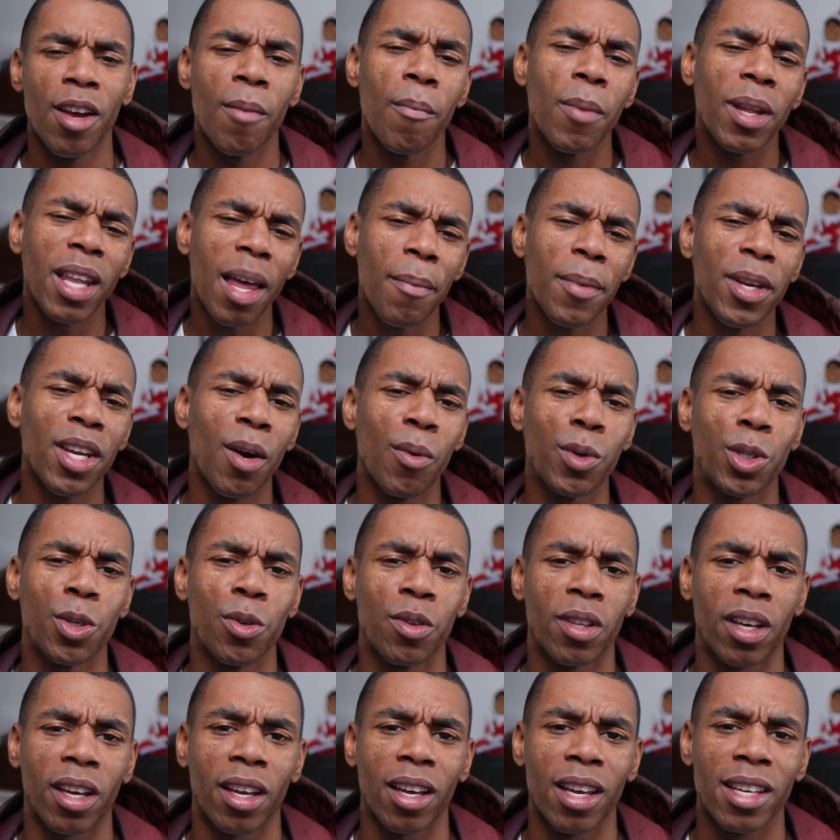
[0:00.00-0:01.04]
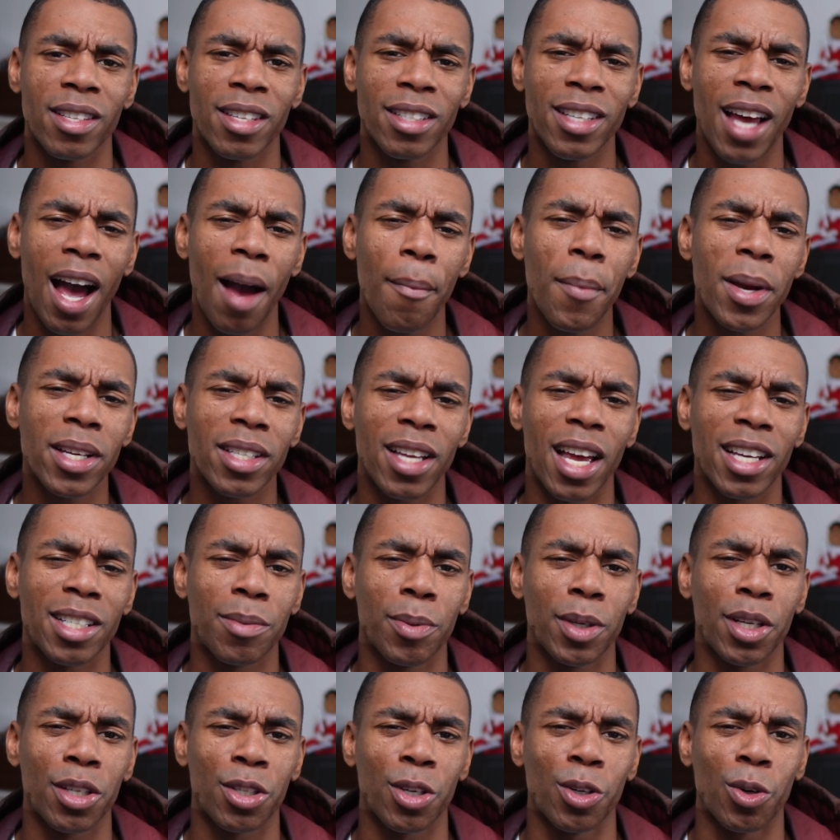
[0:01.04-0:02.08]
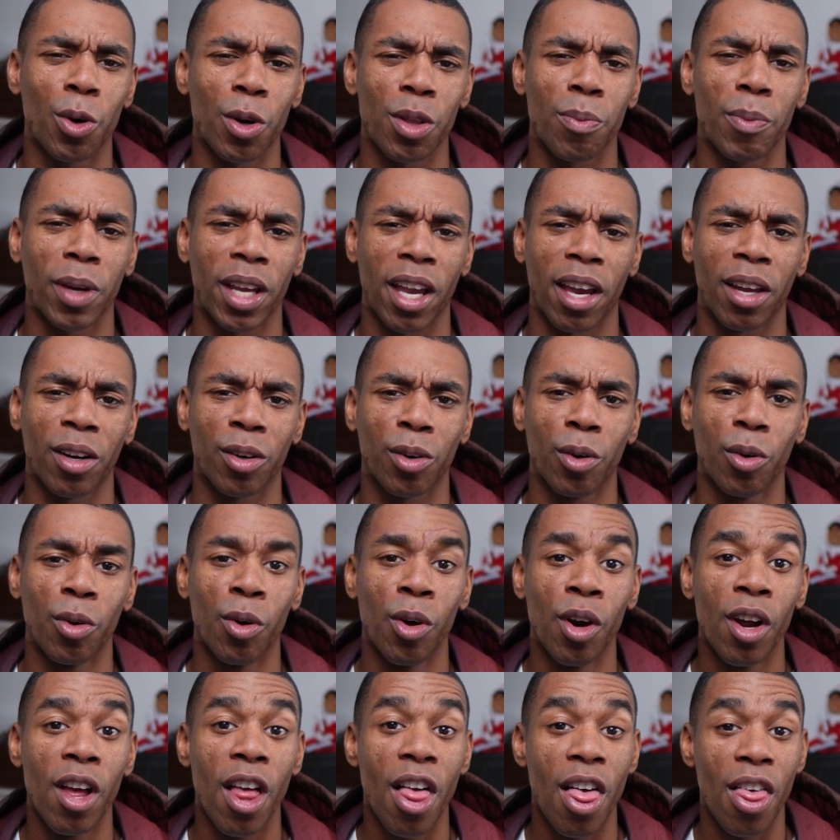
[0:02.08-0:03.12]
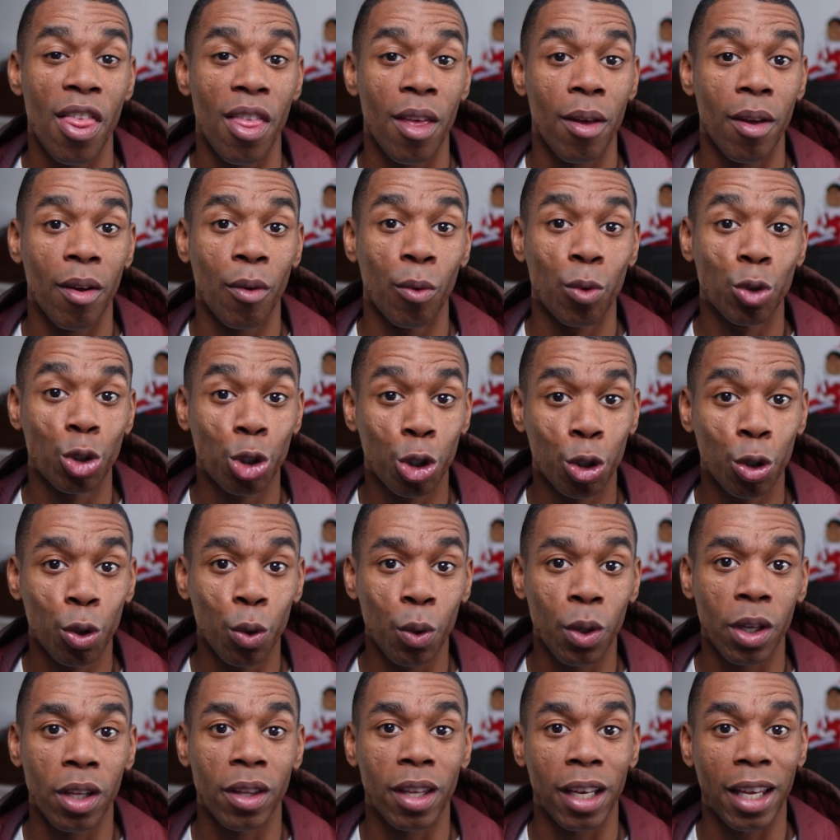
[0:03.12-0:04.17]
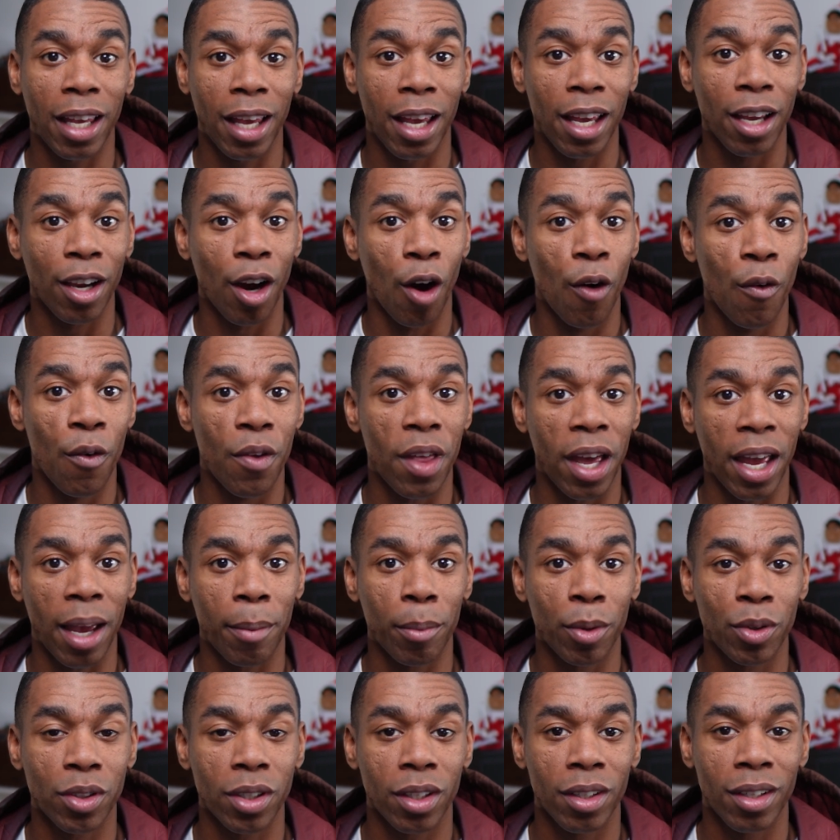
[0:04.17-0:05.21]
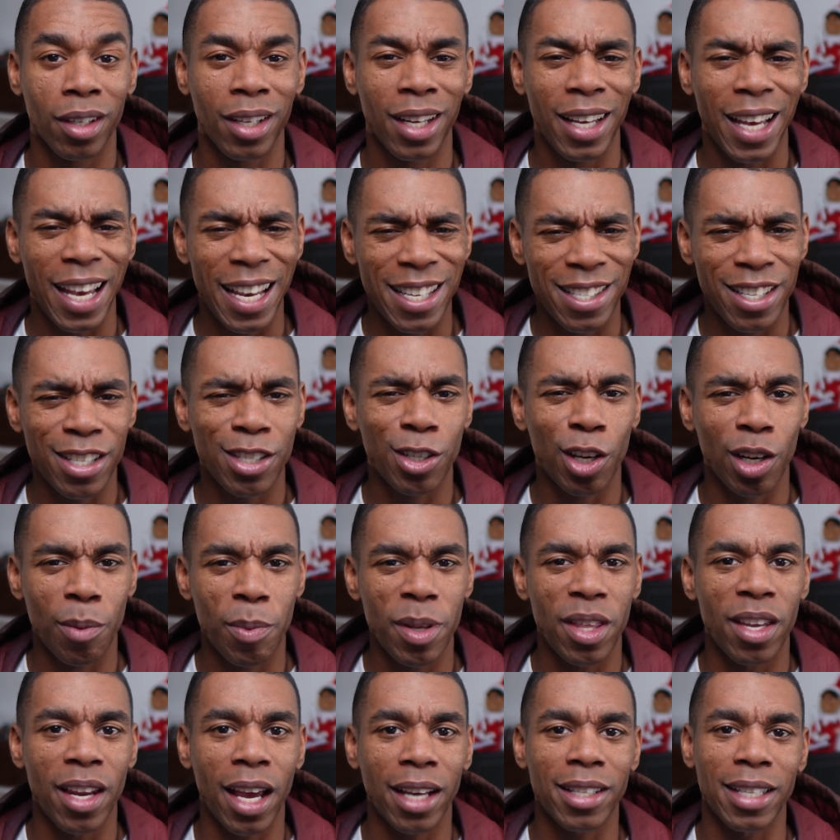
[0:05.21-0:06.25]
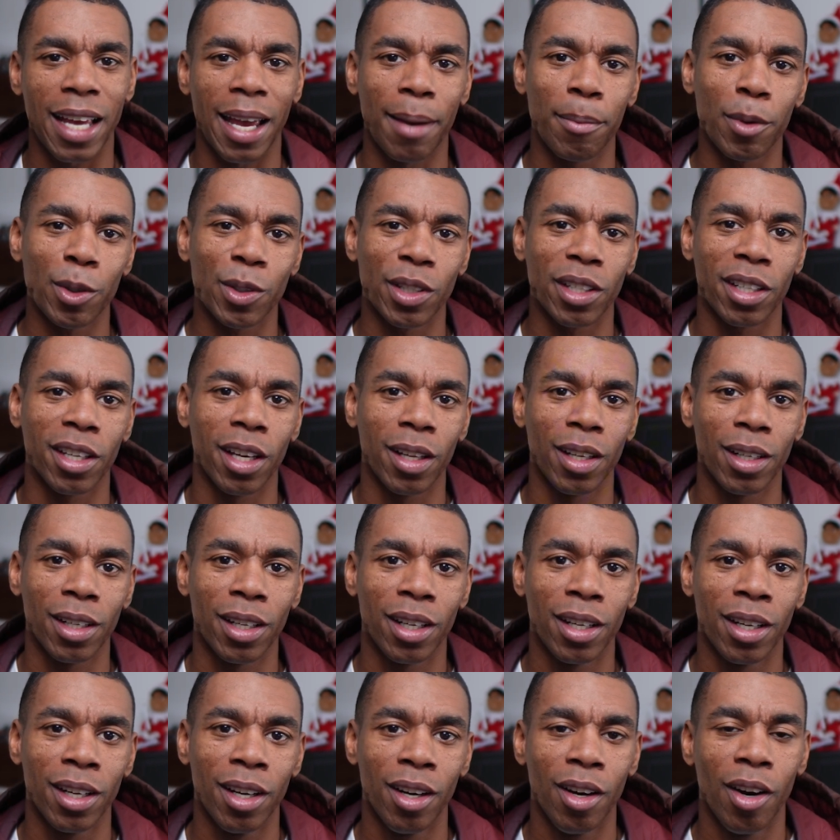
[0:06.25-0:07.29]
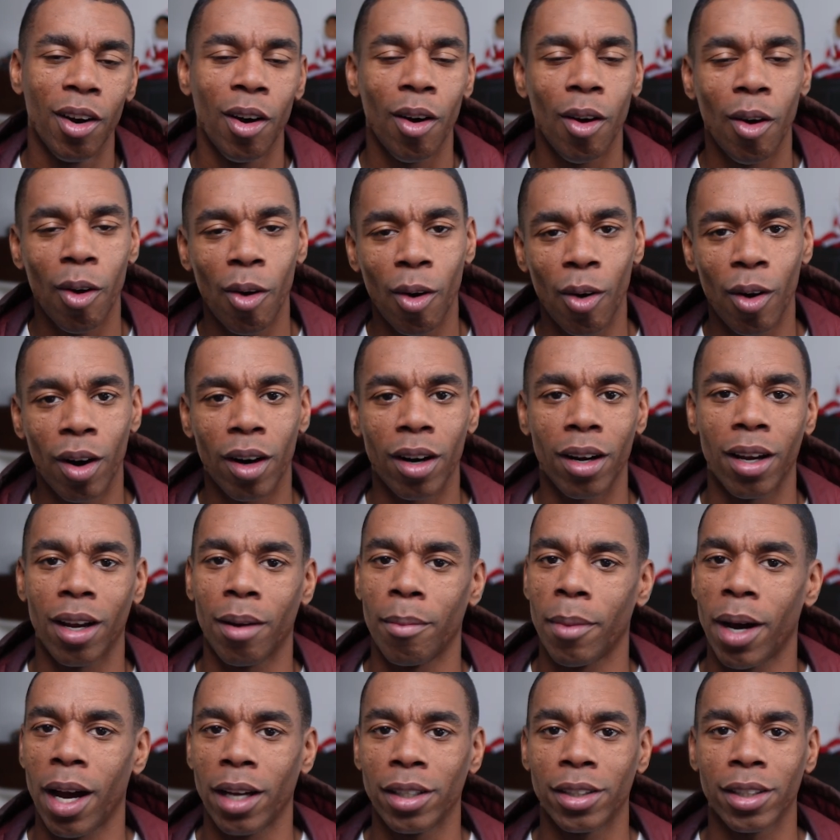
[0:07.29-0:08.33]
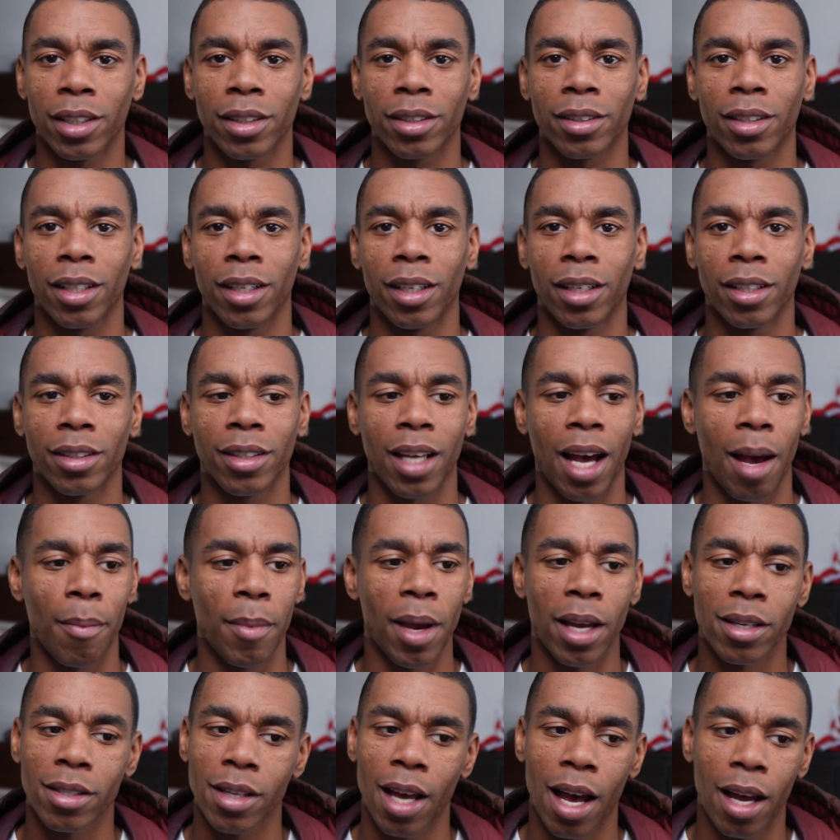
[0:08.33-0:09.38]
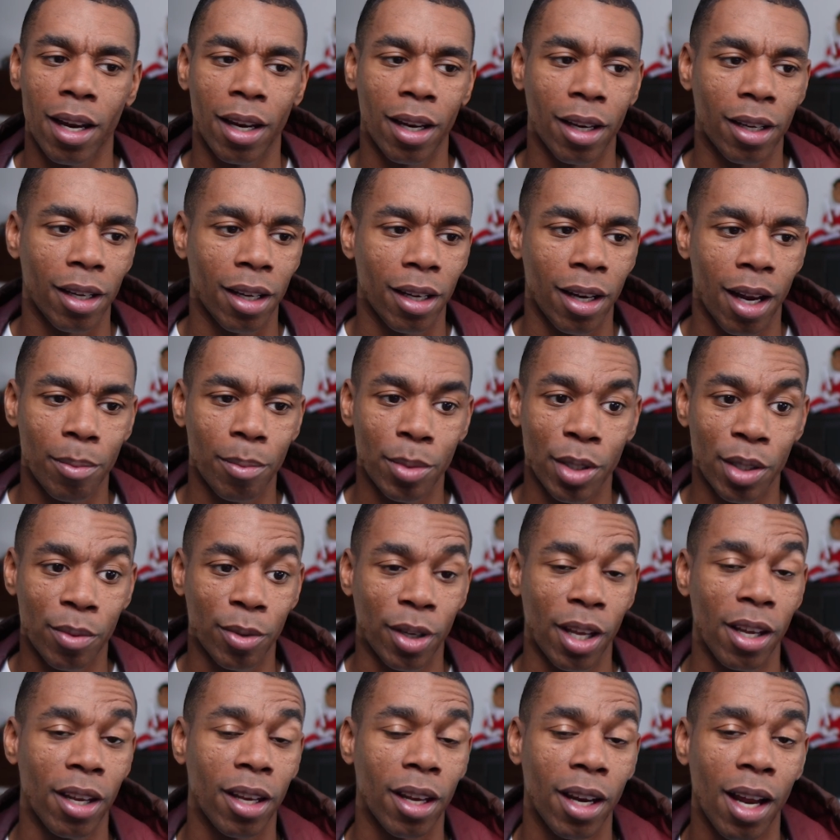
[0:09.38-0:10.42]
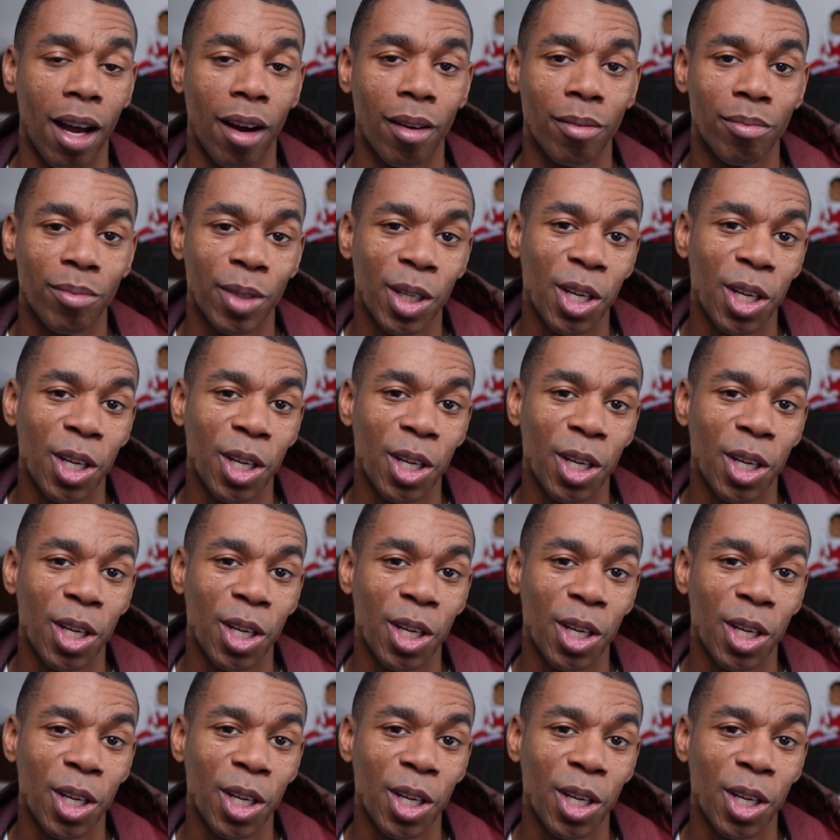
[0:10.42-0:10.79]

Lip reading: But let me know what you think. Is the Timex Expedition North mechanical truly the king over the Hamilton? Is this going to be the next Hamilton killer? Or am I just a Timex addict and I'm just geeking out?